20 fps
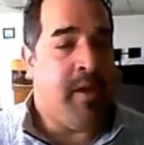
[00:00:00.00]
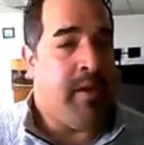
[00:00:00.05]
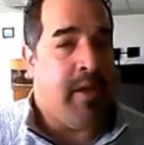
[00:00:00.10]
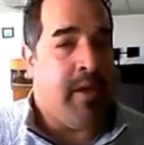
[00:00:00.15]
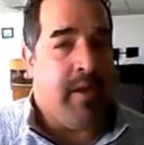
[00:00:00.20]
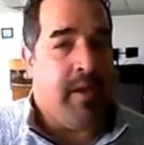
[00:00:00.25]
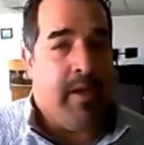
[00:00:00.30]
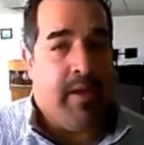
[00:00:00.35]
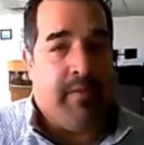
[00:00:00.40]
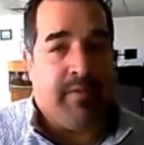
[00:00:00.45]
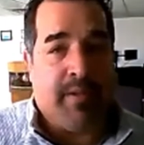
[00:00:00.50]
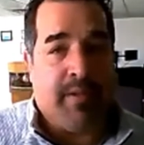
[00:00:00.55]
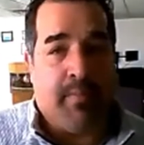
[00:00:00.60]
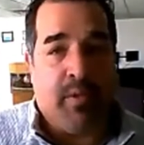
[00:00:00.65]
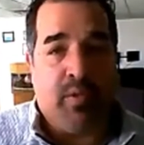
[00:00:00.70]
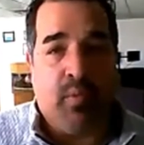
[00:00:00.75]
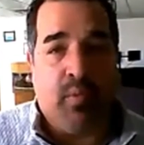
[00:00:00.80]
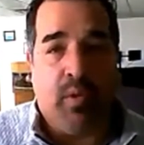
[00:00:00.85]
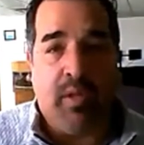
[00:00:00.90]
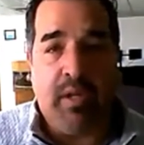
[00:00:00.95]
if
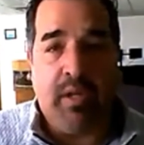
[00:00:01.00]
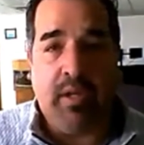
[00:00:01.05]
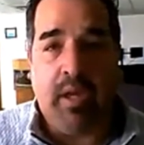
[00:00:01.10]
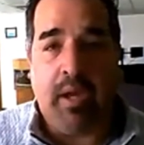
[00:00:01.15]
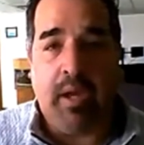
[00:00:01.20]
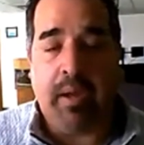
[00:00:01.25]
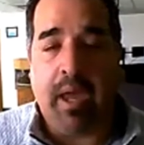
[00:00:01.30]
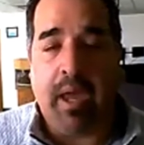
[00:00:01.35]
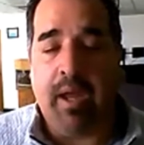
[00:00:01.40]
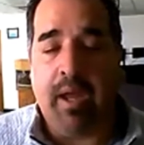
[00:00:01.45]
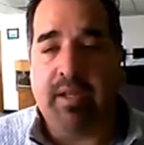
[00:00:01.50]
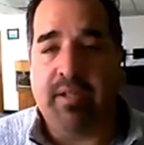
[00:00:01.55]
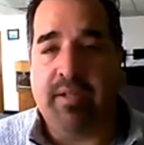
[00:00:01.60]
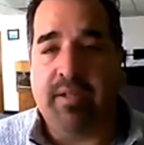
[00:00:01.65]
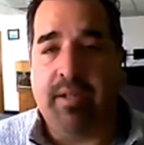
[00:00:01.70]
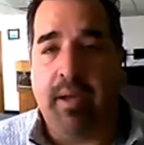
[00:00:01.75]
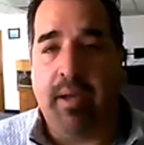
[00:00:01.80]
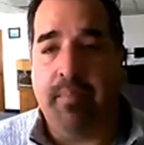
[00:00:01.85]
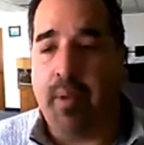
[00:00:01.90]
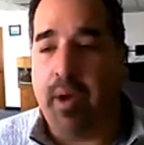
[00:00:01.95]
someone's willing to kind of
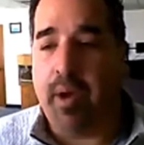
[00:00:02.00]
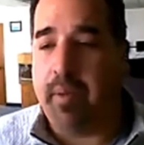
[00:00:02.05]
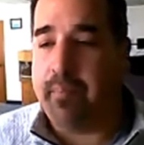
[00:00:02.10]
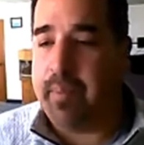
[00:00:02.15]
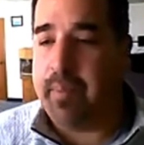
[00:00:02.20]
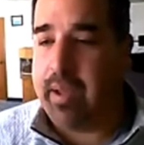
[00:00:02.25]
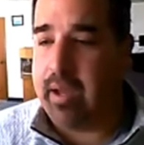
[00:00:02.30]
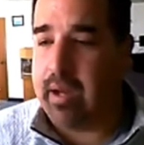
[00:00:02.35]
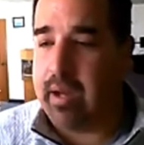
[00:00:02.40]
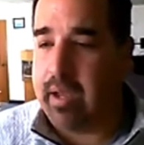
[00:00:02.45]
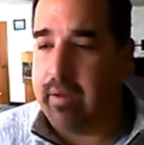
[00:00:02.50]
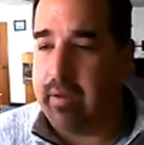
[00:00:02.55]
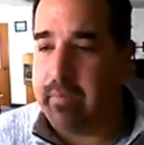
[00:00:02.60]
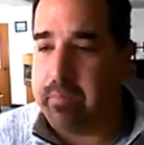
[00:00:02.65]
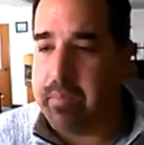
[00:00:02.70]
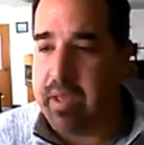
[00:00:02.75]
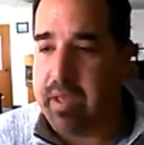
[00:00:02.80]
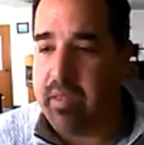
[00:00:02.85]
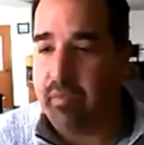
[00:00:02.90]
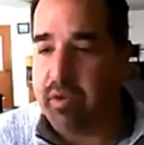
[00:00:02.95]
step up
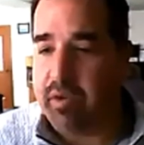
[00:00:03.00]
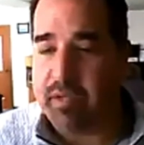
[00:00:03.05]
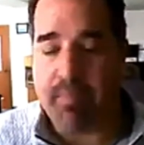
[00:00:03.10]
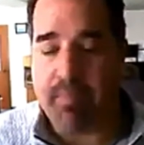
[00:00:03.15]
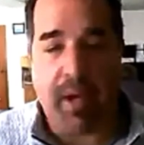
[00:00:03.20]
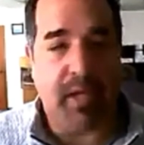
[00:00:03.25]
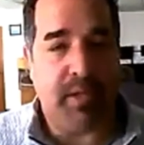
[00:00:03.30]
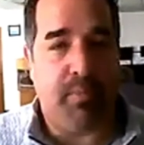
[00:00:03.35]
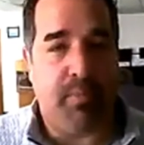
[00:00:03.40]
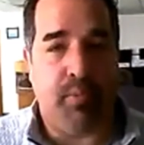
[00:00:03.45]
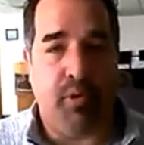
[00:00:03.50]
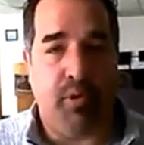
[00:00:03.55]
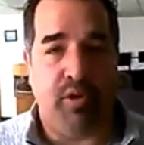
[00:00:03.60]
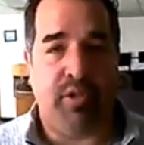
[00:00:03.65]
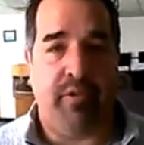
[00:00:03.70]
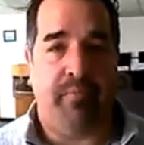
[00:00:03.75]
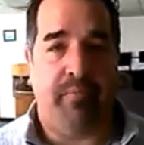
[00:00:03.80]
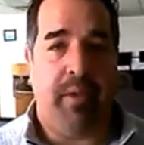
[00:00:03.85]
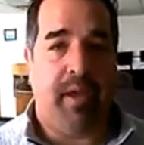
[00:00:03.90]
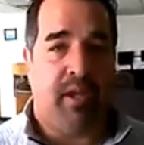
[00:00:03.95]
and be the responsible
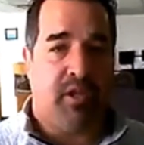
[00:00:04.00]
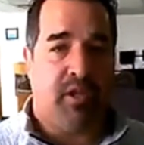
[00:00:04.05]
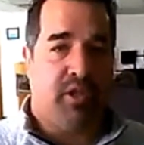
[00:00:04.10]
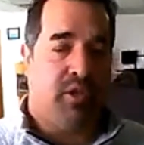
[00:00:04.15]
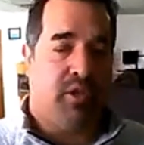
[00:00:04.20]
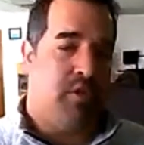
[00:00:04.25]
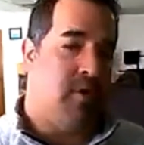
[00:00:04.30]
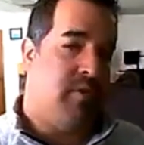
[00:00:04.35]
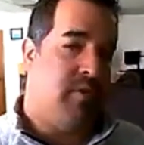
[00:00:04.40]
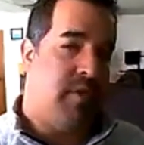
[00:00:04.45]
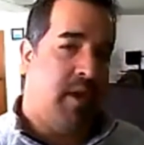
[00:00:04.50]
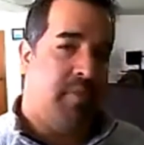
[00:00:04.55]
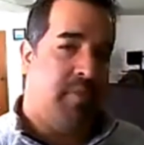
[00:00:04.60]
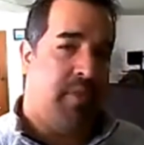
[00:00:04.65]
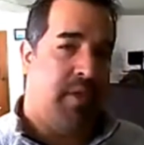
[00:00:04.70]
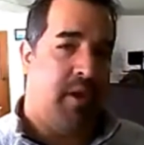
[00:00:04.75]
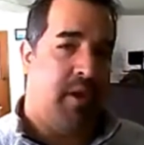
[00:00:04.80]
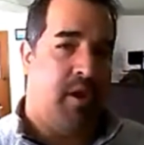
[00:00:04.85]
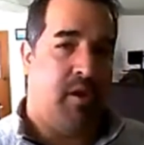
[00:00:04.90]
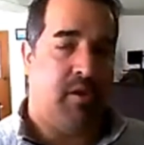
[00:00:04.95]
person, making sure that
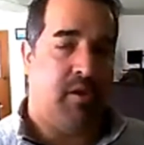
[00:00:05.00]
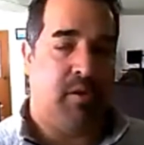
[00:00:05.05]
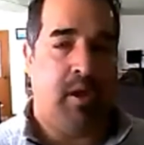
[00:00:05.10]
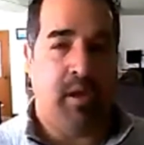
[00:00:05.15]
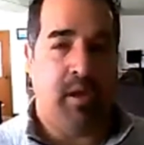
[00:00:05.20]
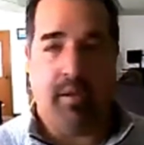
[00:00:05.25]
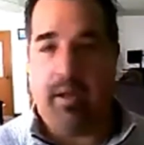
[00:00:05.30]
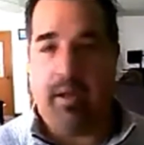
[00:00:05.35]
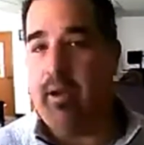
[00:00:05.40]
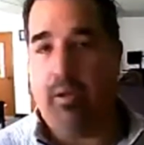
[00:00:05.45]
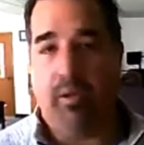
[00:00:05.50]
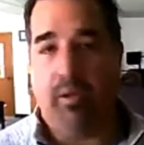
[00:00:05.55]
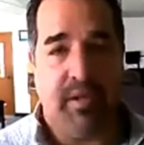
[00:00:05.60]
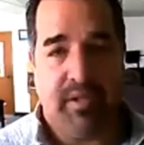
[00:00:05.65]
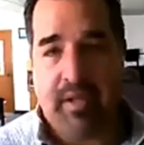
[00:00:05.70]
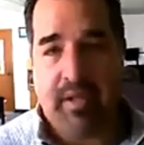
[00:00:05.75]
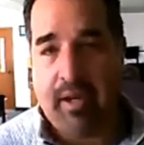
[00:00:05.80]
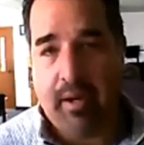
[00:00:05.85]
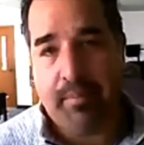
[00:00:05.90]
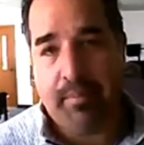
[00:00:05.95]
they're not only
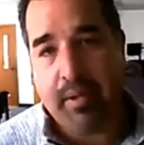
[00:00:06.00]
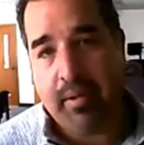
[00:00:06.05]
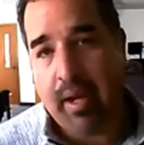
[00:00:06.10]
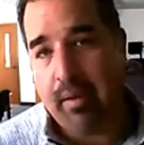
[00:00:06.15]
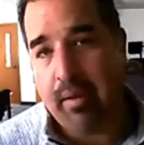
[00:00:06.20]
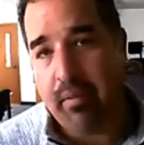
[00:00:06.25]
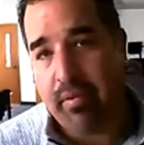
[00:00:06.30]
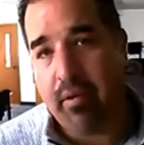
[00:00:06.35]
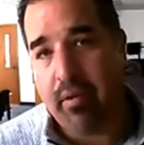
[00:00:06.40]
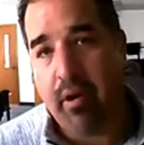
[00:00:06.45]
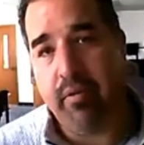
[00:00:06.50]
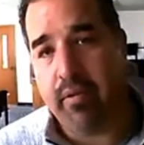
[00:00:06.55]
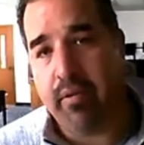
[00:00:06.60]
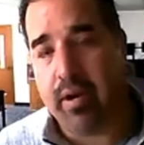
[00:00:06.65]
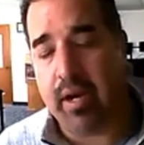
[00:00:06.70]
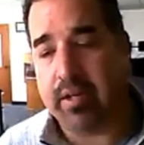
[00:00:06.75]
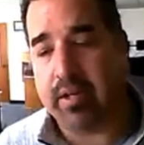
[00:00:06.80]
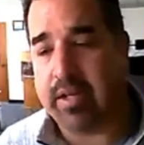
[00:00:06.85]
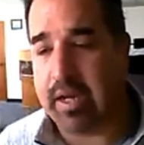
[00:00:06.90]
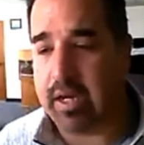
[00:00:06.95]
staying up to date with
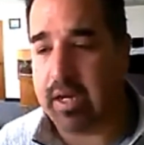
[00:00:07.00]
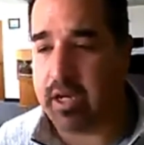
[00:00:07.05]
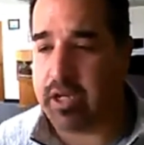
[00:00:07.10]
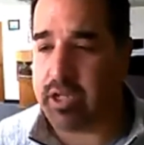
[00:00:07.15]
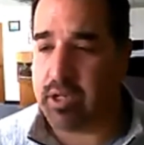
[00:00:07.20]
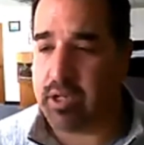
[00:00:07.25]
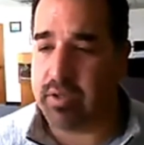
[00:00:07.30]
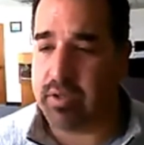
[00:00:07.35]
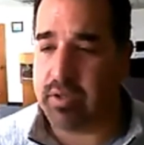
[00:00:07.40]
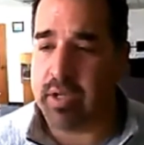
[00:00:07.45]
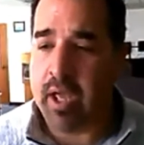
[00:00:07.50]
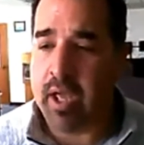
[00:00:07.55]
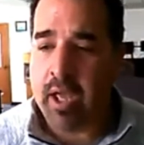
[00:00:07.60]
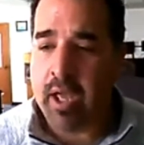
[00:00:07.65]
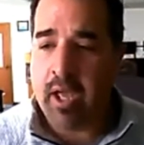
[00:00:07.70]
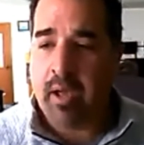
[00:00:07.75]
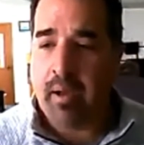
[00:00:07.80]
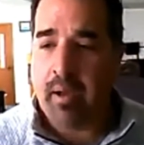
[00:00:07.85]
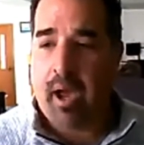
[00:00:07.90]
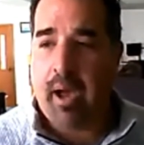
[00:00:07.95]
COVID-19 issues,
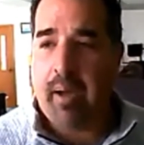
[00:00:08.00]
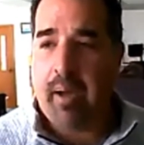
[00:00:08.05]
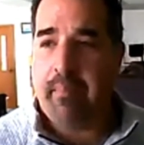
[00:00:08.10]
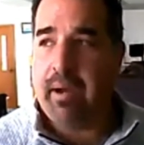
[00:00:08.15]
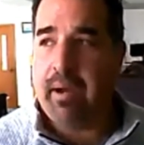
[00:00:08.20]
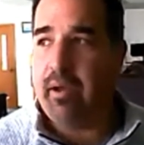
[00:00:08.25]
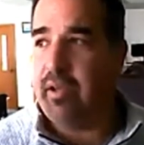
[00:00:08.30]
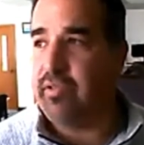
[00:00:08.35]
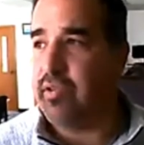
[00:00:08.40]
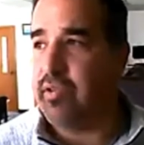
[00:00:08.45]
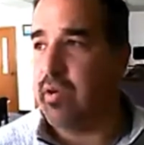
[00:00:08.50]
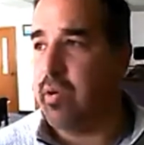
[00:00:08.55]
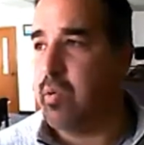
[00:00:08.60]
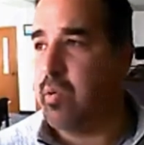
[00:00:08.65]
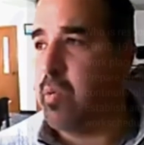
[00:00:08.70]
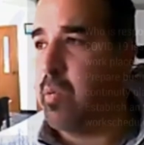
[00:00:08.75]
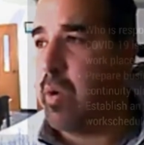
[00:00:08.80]
but also